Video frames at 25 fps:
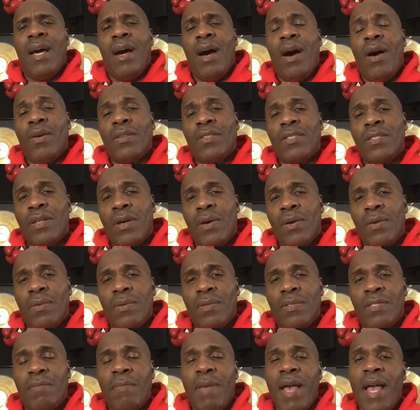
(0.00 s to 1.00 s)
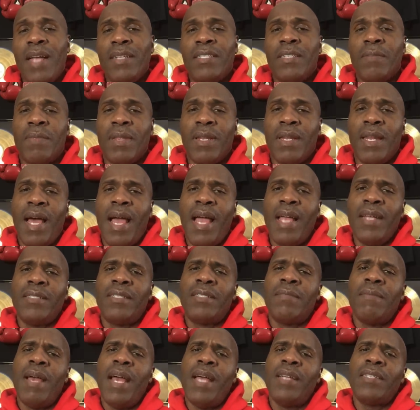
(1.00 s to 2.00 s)
Also, smash up the likes,
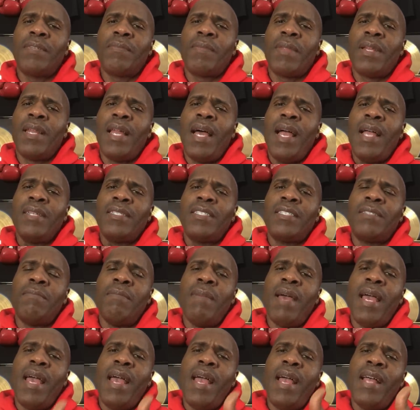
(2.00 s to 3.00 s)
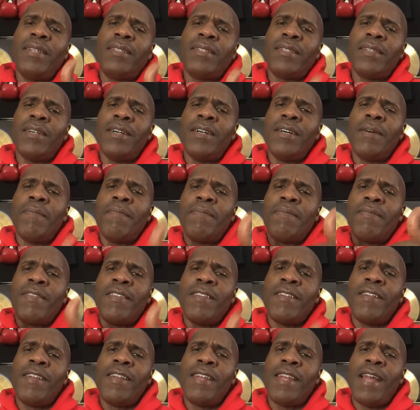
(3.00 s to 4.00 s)
smash up the likes, smash up
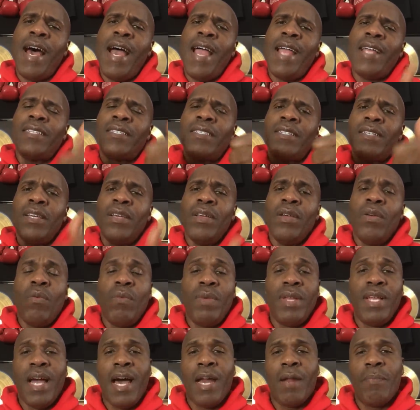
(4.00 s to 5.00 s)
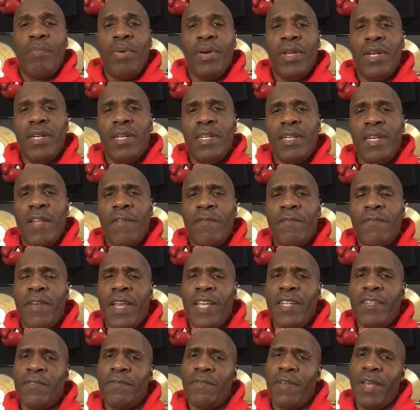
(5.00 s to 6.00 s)
the likes. We got to put it in their
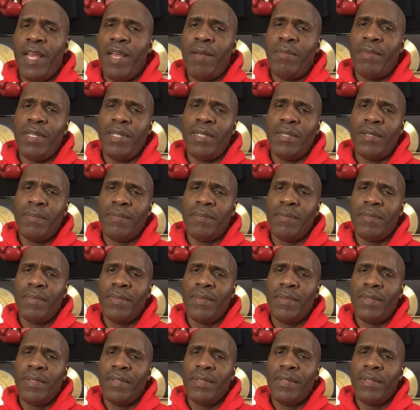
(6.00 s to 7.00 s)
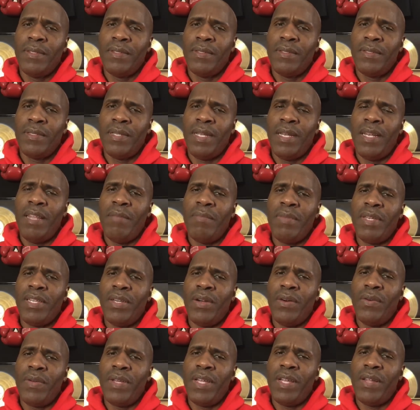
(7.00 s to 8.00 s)
face, family. Now, let me
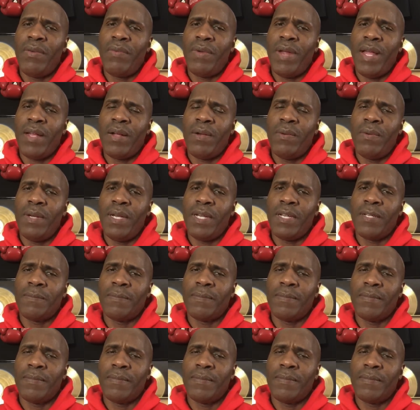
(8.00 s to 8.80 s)
go in right quick.